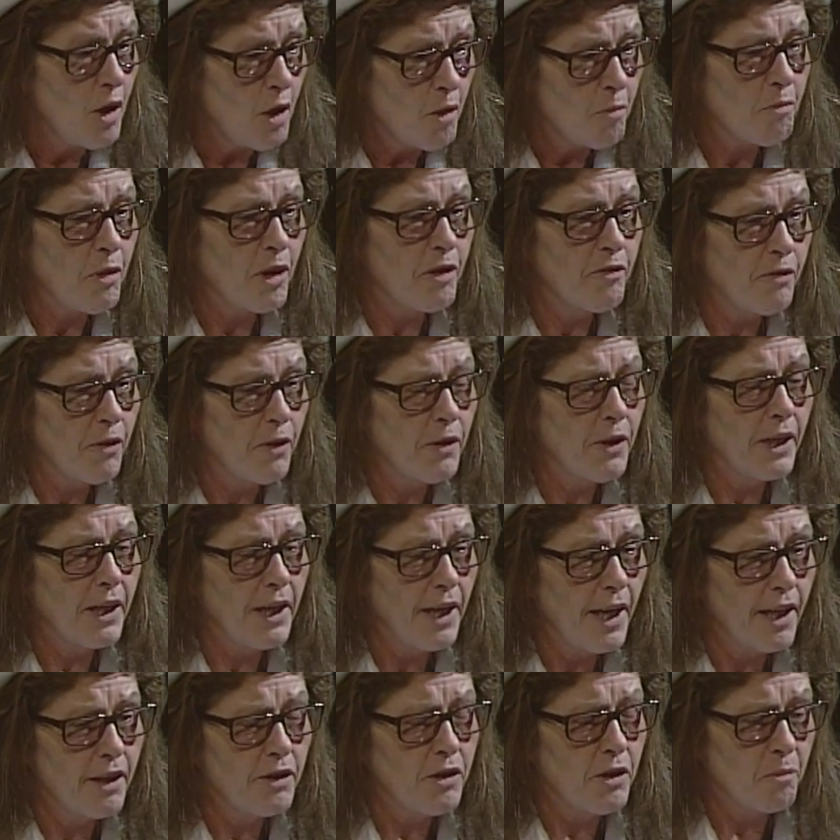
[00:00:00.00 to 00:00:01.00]
But for the
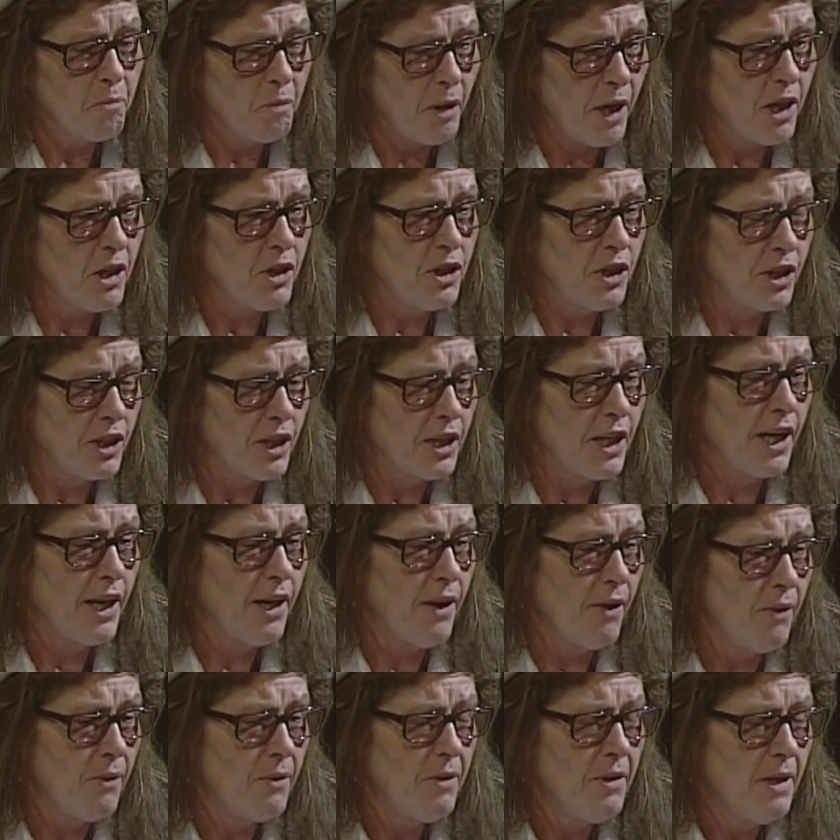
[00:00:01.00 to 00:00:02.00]
cancer patient
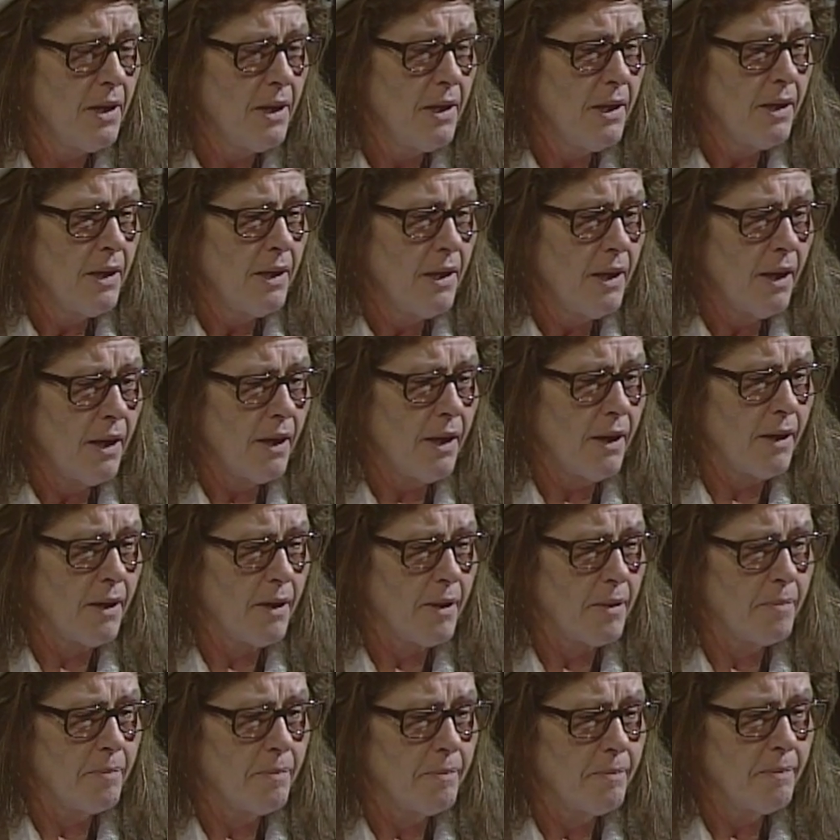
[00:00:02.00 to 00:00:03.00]
now,
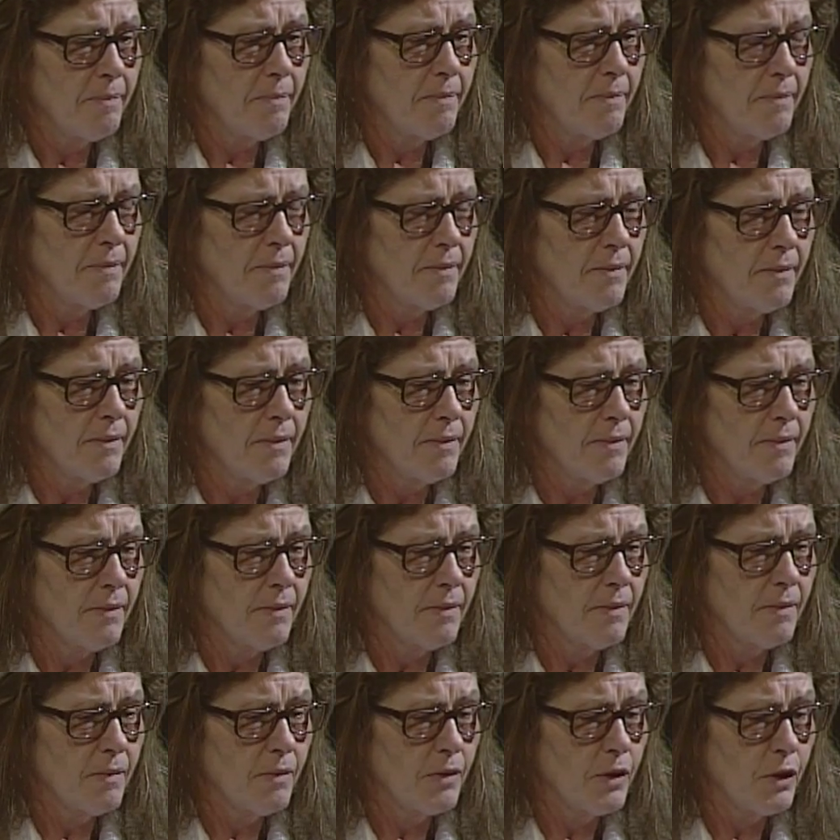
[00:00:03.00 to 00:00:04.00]

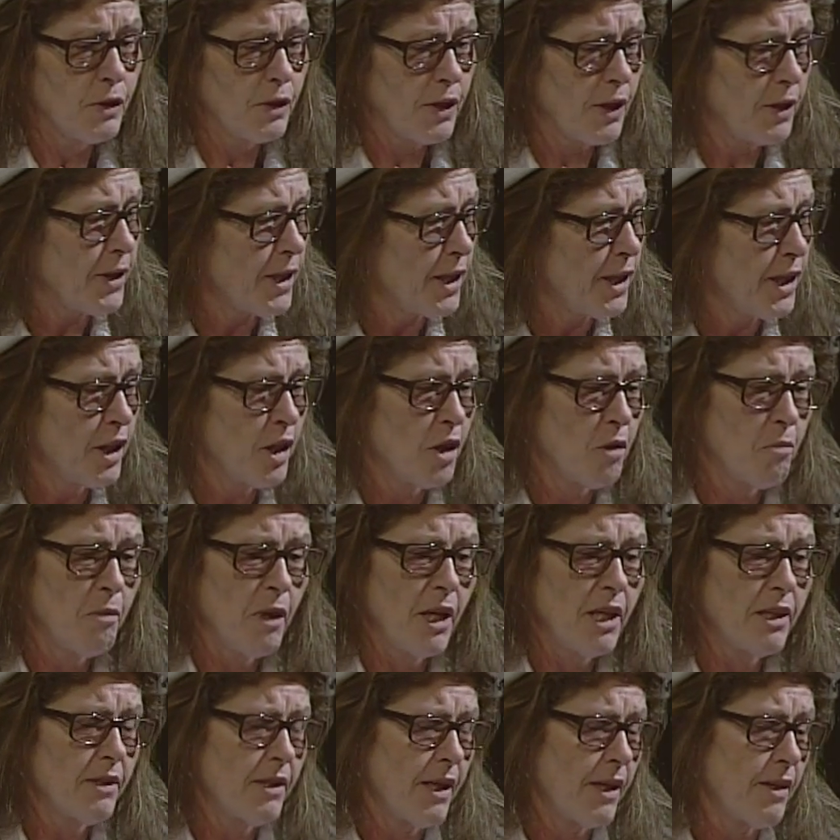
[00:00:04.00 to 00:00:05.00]
they're getting the
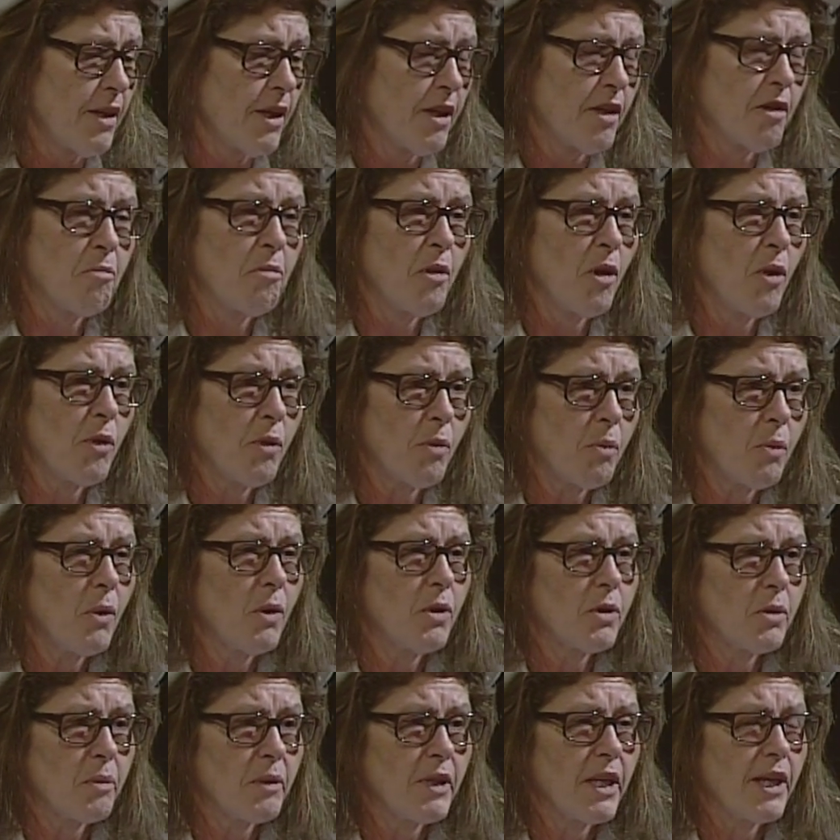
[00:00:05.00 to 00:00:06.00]
best, I think, of both
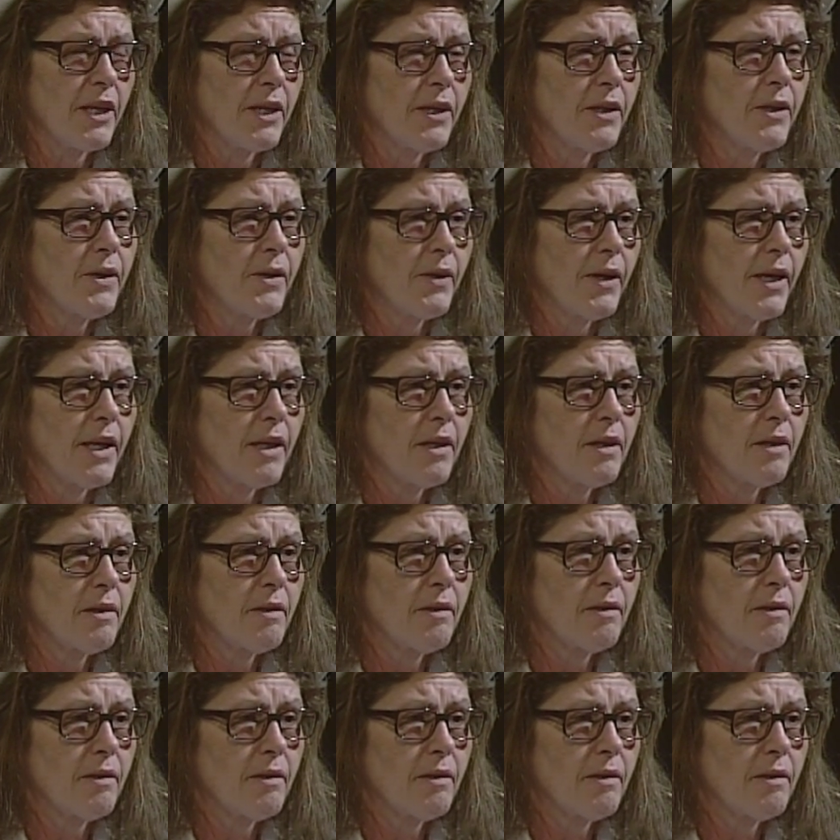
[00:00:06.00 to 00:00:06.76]
worlds when they integrate.